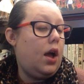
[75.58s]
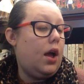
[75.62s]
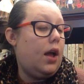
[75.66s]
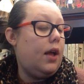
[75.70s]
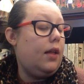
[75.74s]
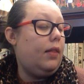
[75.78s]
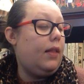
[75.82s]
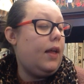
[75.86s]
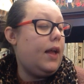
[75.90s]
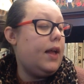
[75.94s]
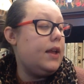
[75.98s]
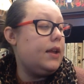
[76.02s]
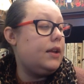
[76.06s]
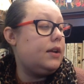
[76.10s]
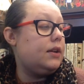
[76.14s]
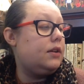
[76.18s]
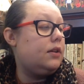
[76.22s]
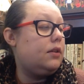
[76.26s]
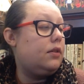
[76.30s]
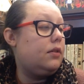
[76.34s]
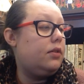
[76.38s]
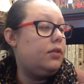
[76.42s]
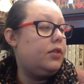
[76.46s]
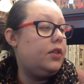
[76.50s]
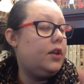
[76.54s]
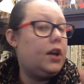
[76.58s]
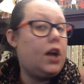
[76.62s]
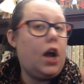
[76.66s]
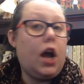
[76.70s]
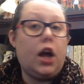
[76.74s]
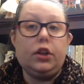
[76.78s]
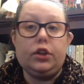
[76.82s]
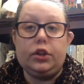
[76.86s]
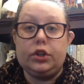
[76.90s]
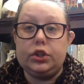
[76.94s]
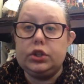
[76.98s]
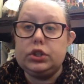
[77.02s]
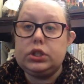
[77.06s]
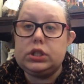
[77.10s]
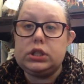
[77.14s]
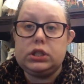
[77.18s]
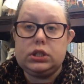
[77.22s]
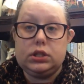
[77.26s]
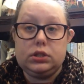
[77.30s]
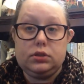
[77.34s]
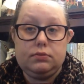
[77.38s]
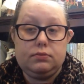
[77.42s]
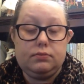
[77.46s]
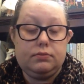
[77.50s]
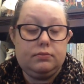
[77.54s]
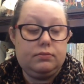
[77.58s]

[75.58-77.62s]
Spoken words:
I like the colors